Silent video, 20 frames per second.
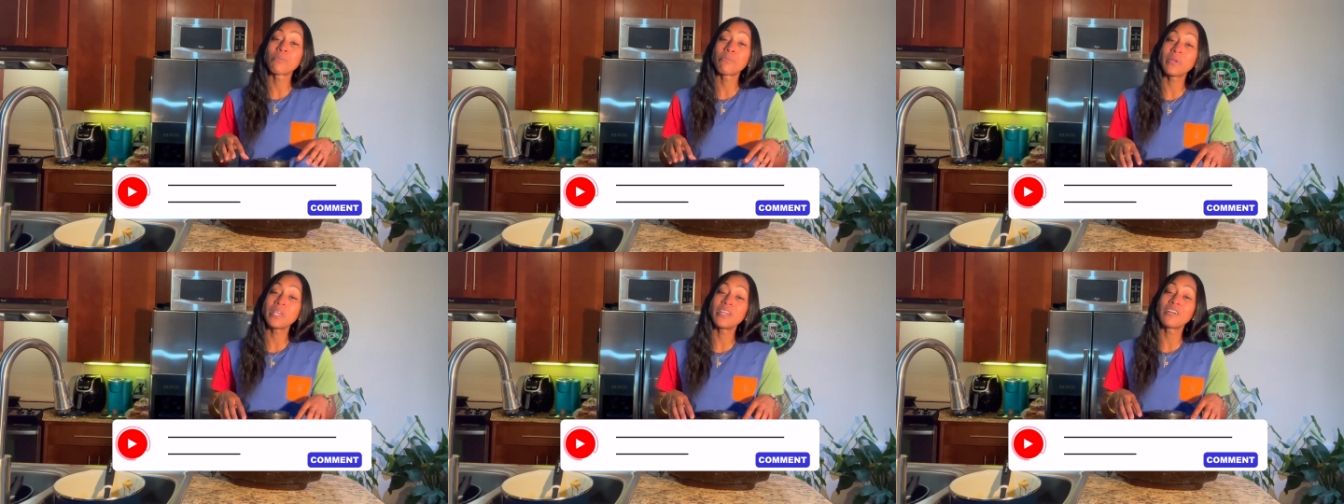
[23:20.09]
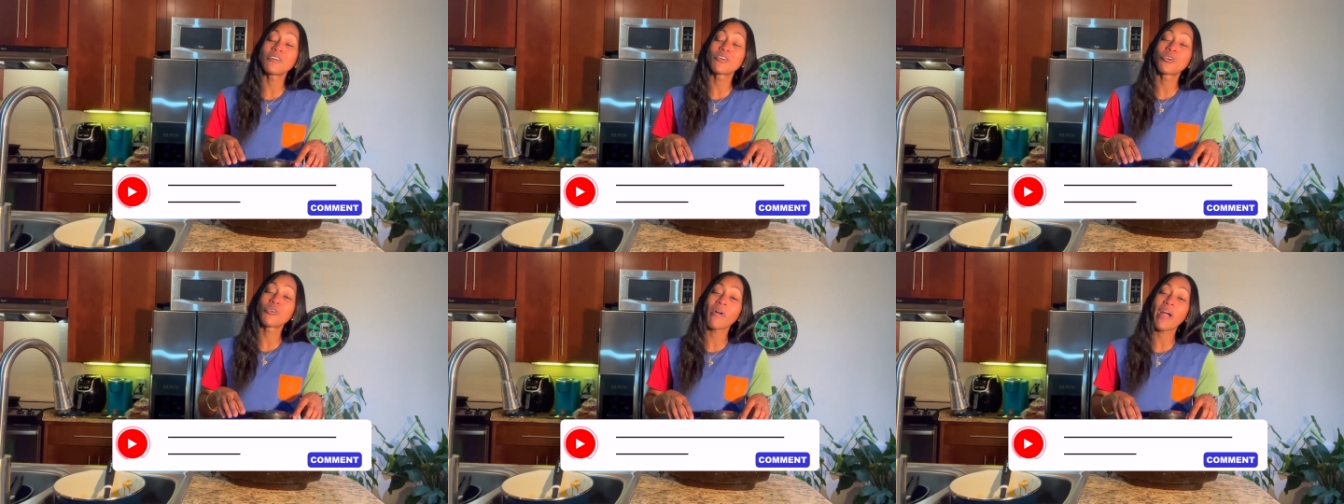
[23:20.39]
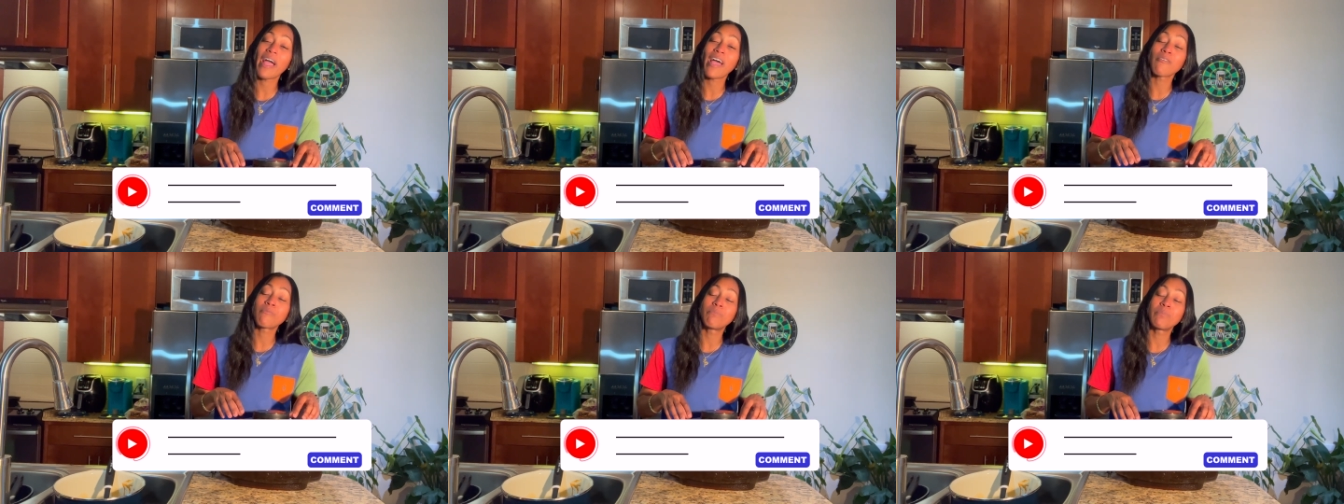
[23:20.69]
Beer
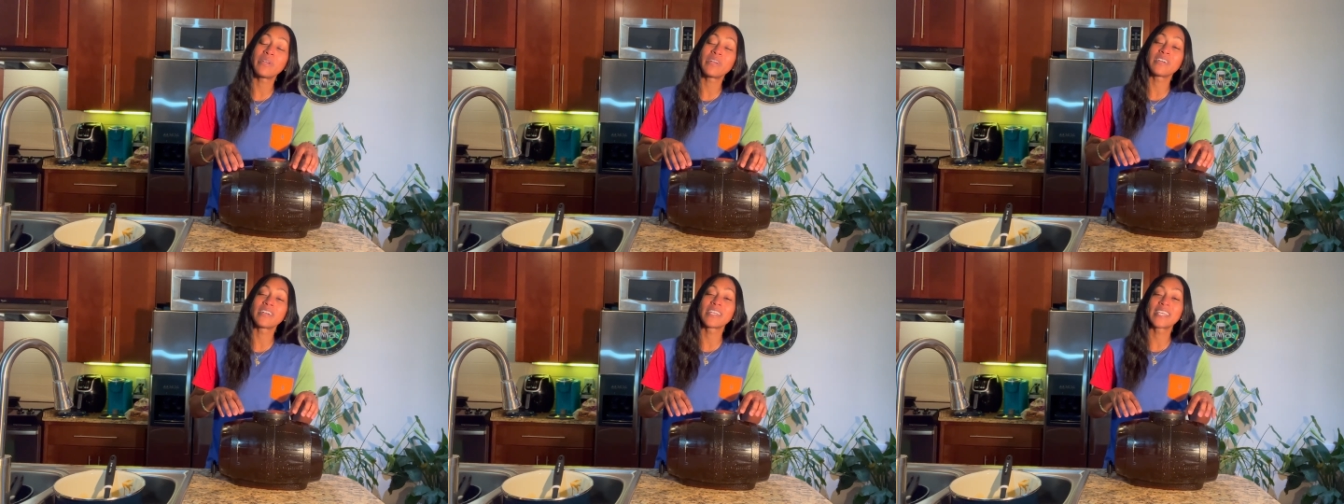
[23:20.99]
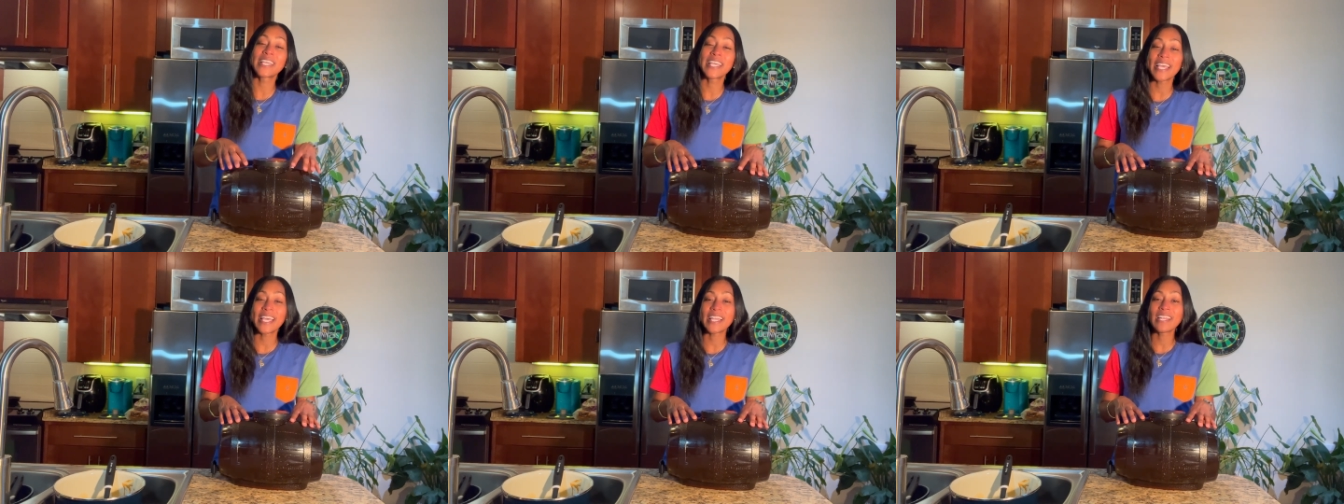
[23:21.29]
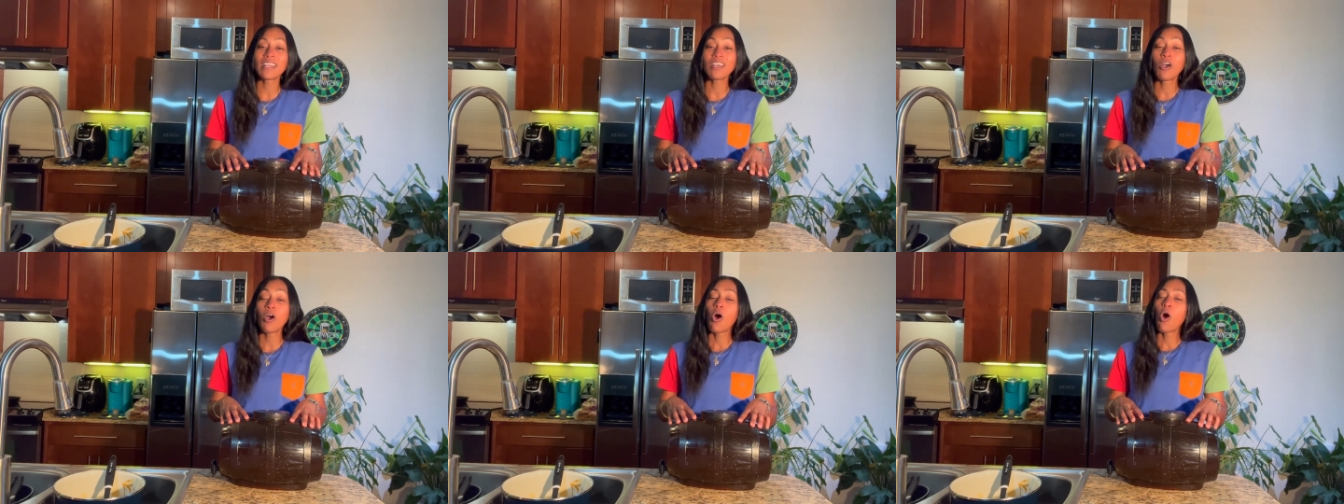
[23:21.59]
Craft Beer Kit,
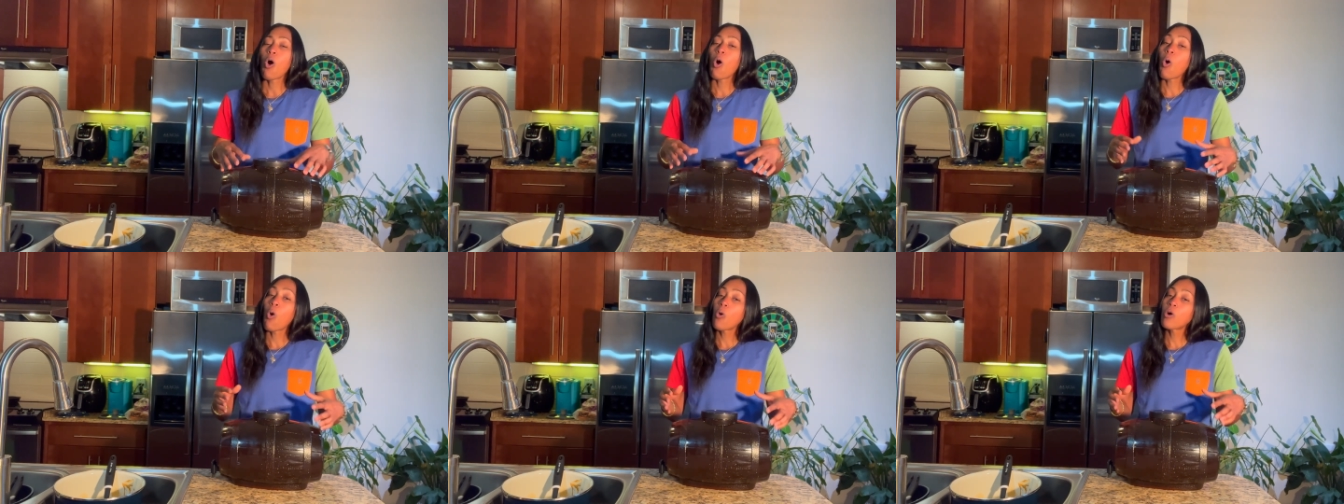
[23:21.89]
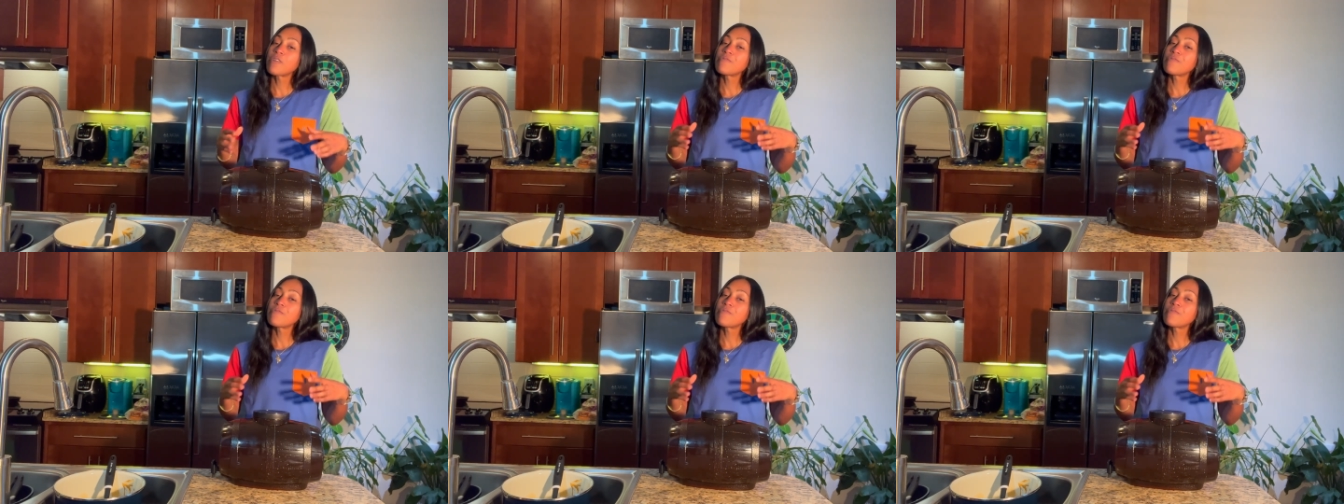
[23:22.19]
or